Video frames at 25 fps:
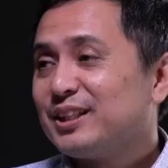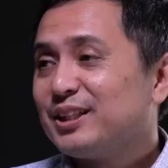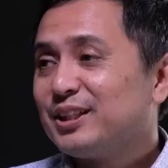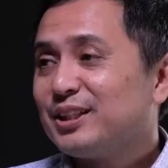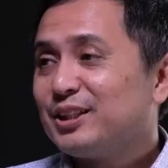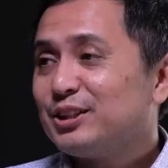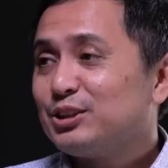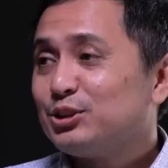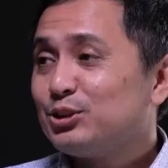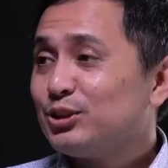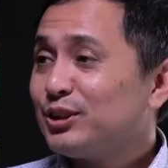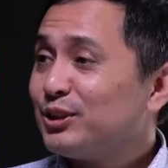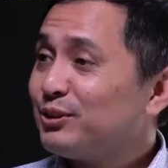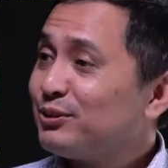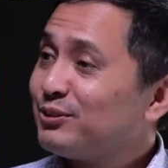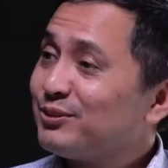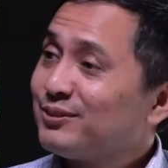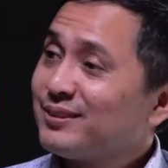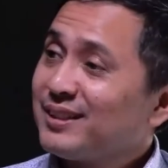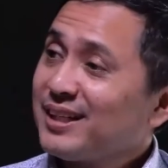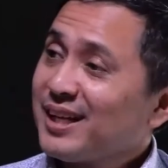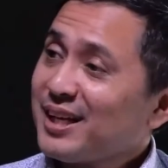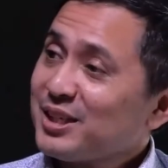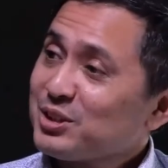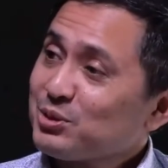Judith,
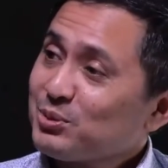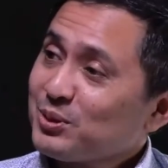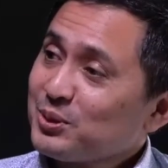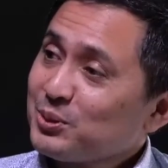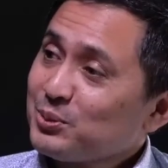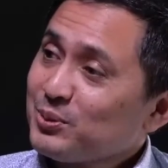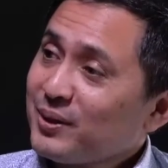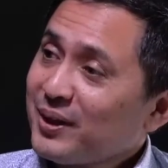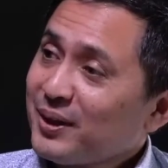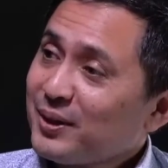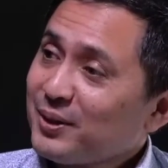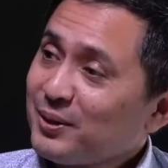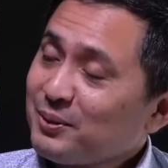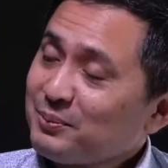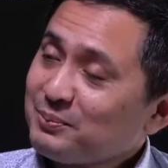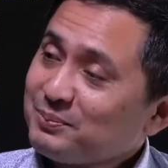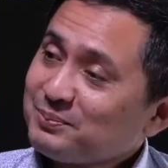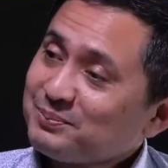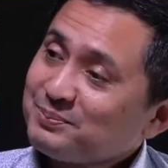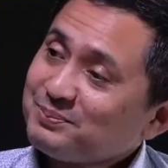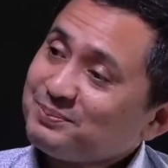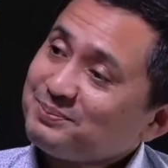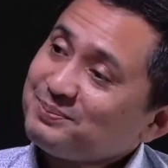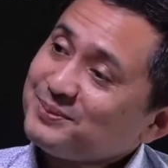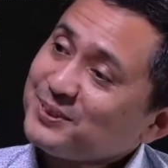the last one to end up
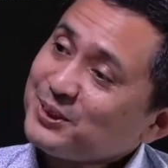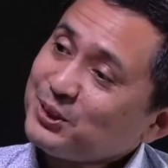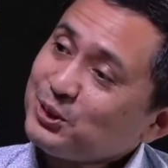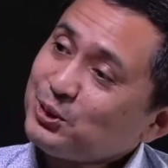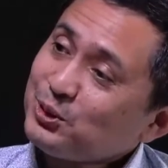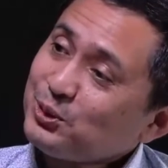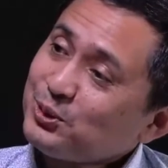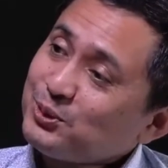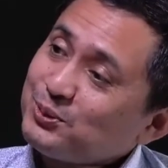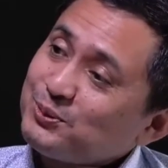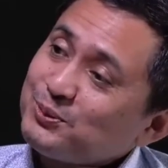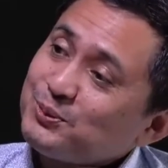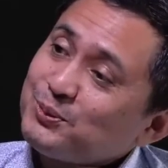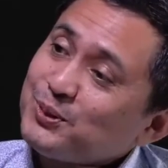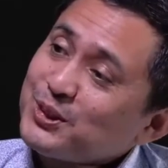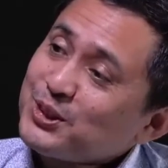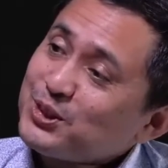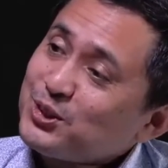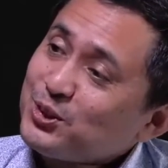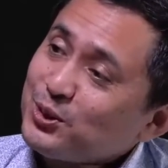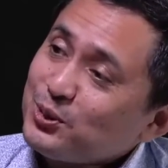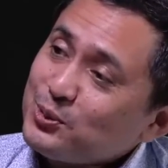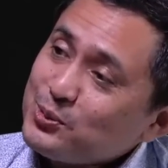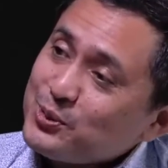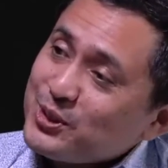the show.
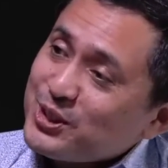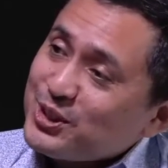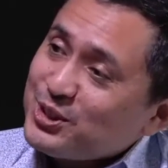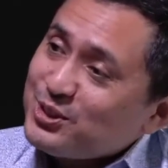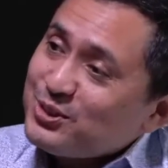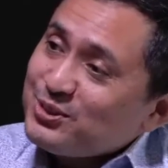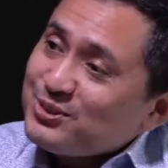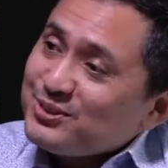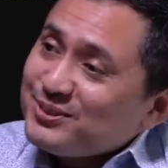What's your wish?